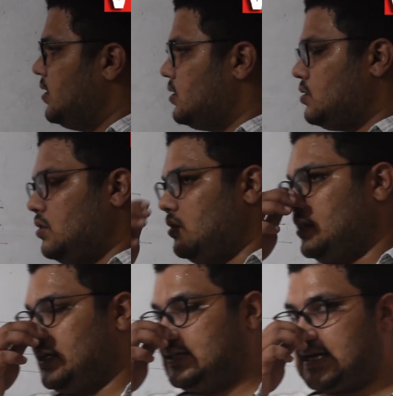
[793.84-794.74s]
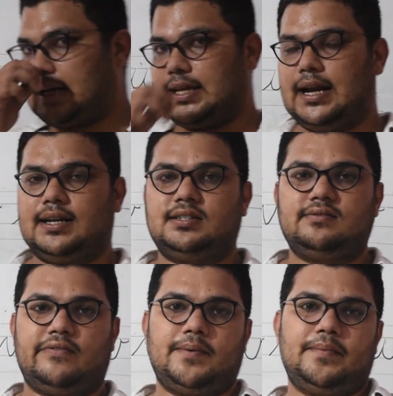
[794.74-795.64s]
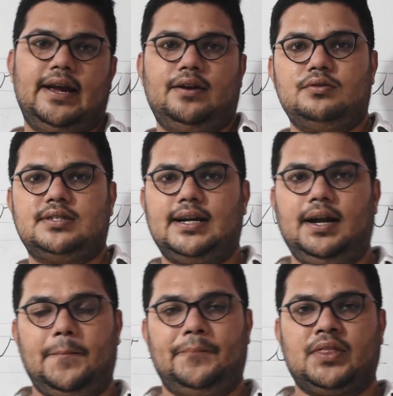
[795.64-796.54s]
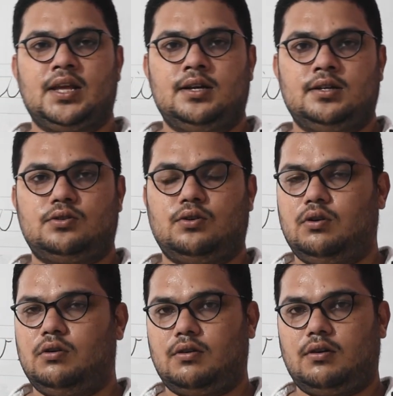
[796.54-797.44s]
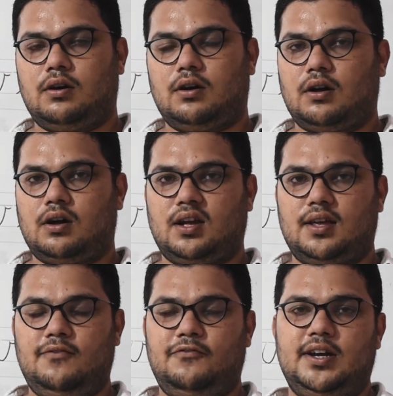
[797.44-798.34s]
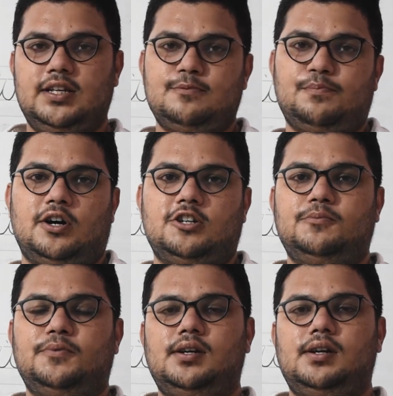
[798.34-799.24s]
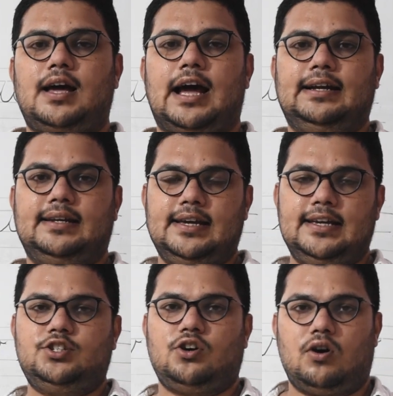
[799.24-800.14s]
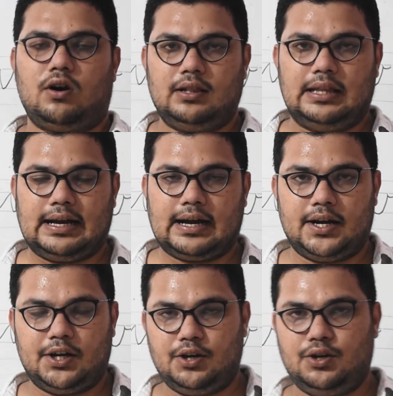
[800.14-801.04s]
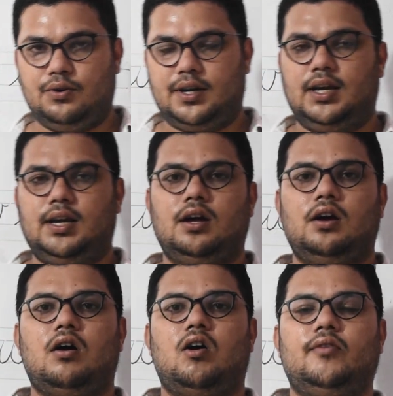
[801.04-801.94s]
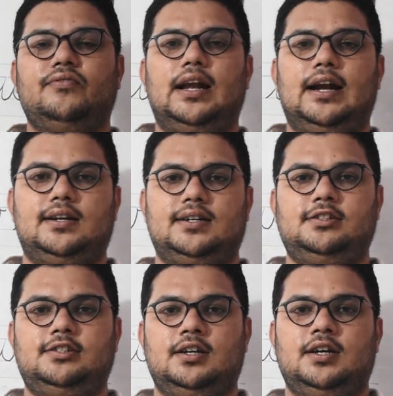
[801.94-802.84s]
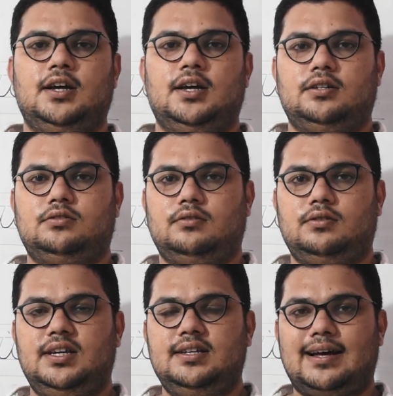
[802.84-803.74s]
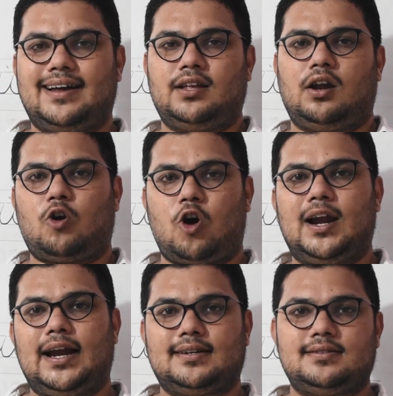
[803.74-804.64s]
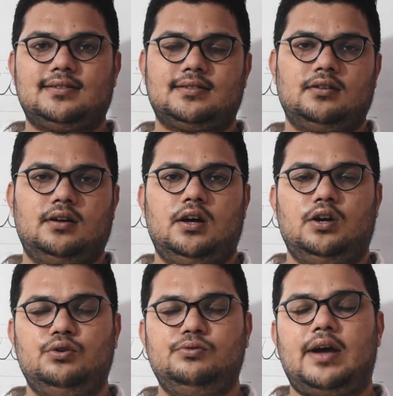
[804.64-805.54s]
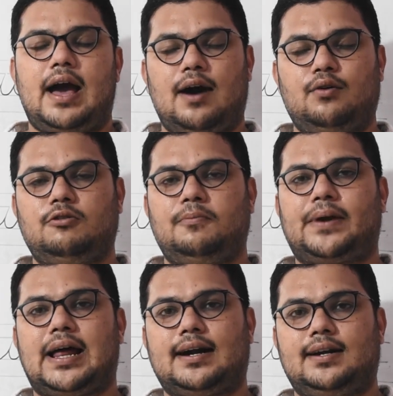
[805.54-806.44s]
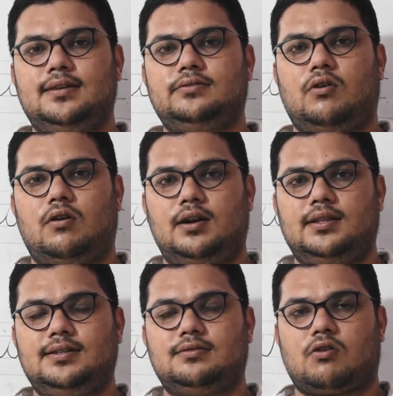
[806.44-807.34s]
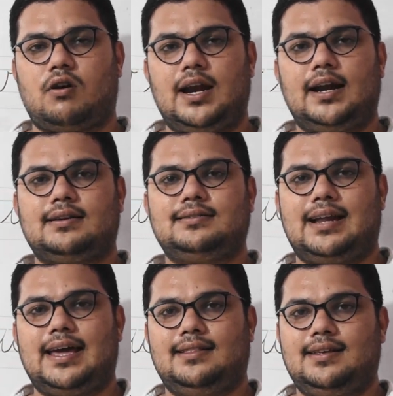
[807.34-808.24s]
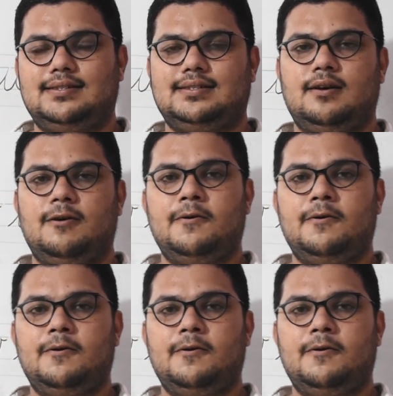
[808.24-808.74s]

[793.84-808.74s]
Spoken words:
So these are the letters from A to Z. So if it is possible, I teach all the continuity of the letters. So these are the raw letters. You have to practice all these raw letters like this,